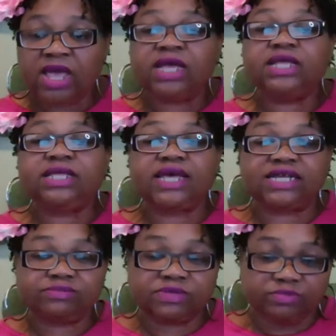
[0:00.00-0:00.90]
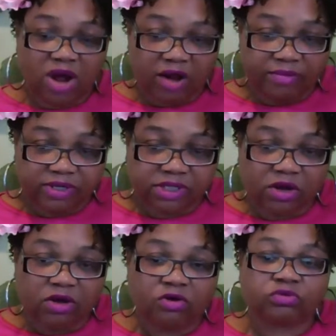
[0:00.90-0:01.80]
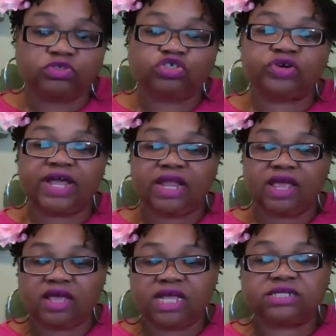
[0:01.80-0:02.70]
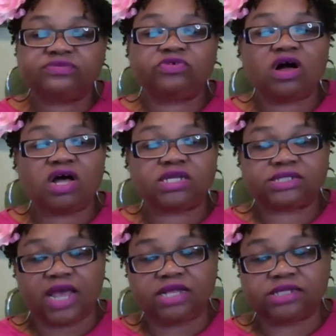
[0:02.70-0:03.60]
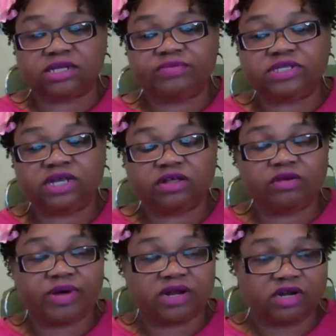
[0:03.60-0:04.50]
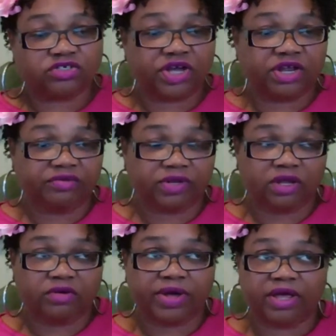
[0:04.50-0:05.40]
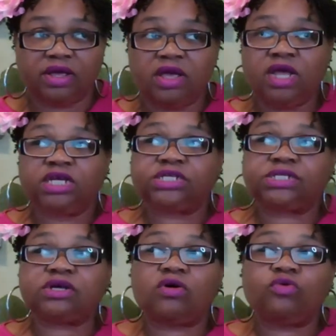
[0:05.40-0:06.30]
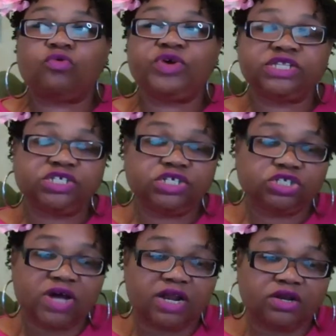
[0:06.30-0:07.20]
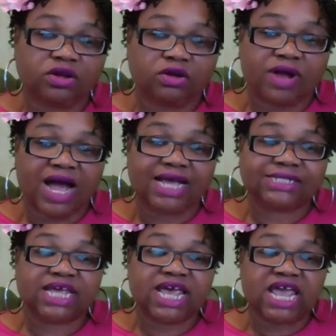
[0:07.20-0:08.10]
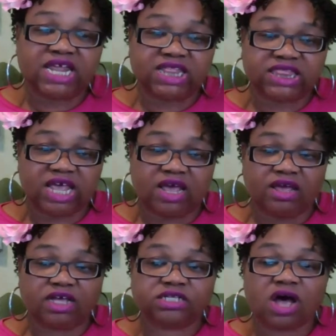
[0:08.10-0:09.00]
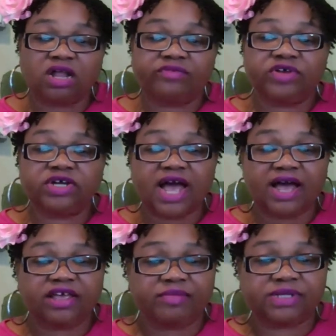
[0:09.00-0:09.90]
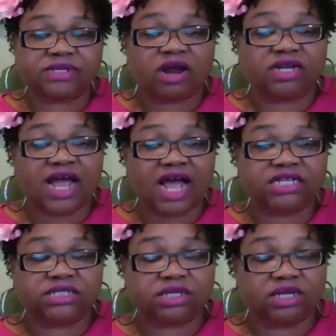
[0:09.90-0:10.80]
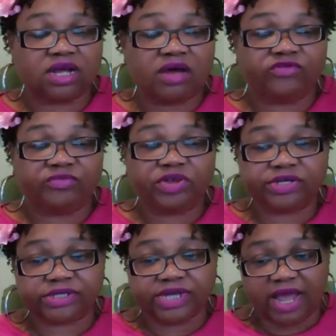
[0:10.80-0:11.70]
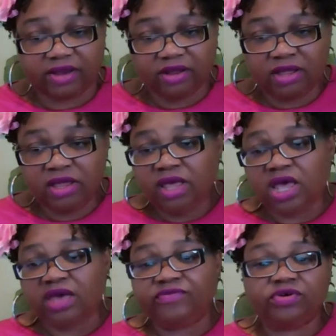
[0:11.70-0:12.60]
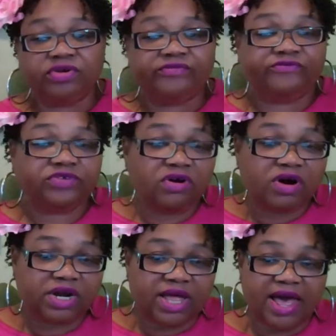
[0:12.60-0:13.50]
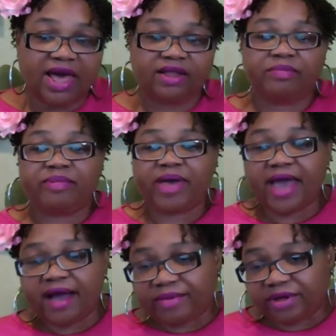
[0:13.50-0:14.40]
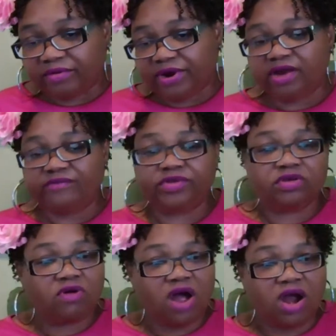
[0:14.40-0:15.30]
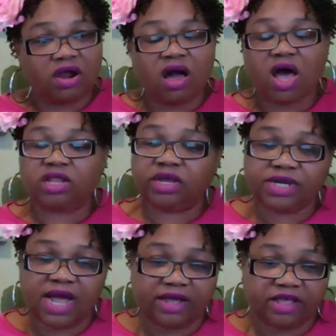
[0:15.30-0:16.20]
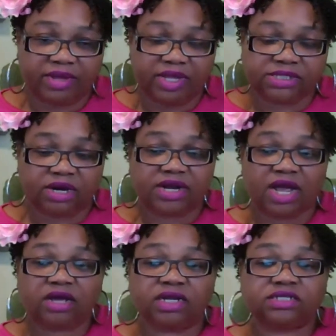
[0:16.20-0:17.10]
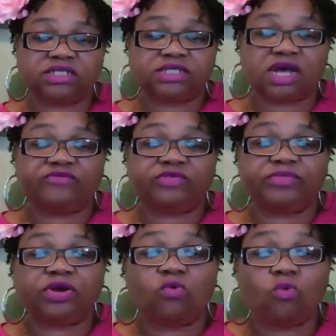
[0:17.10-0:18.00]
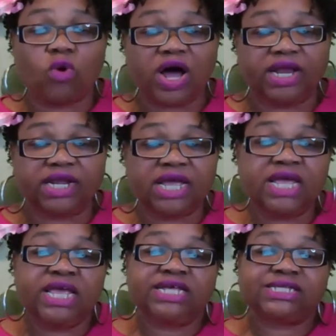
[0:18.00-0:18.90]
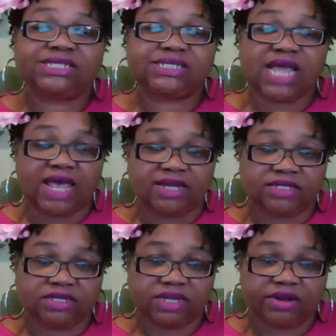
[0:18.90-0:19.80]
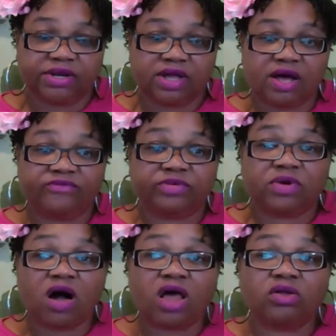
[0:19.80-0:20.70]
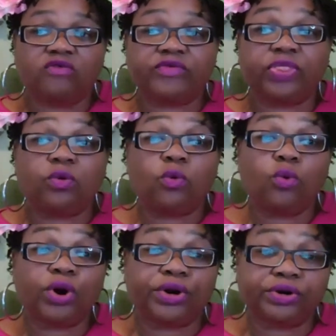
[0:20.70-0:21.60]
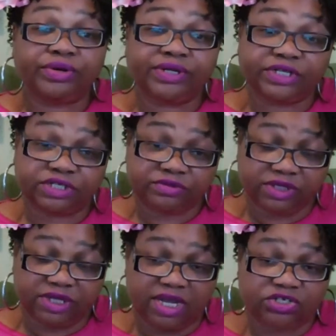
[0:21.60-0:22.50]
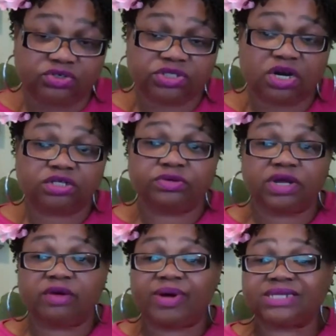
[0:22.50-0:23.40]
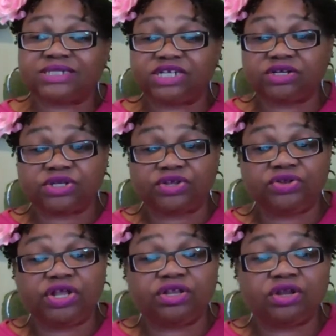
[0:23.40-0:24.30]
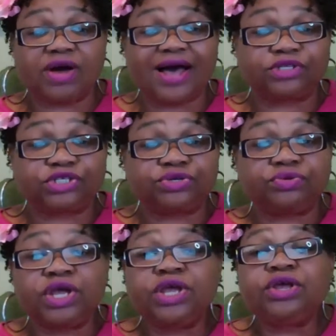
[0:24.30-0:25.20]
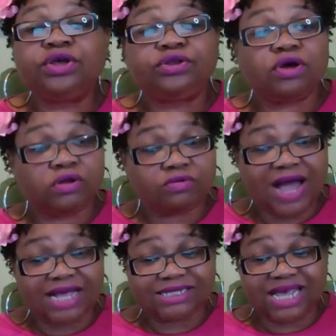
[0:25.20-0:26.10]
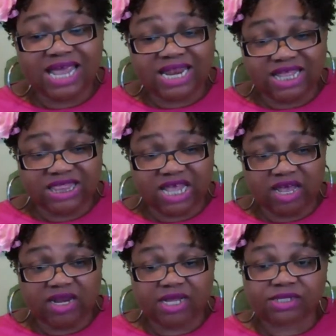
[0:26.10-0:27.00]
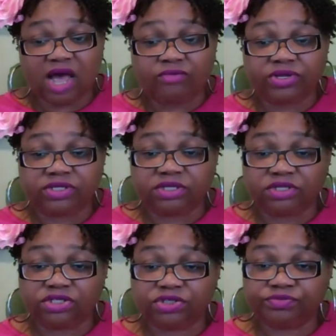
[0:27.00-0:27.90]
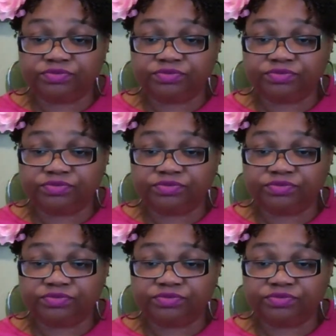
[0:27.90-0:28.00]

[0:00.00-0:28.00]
Yes, Ms. Barber. So, training is for all states. let me tell you about our training really quick. So, we teach you how to notarize anything because all of your documents are not just going to come from your state if you're in Florida, Alabama, wherever you are, all your documents are not going to just come from your one state. They're going to come from all over the world, literally, as you start doing apostille. So you need to know how to notarize anything, and that's how we teach.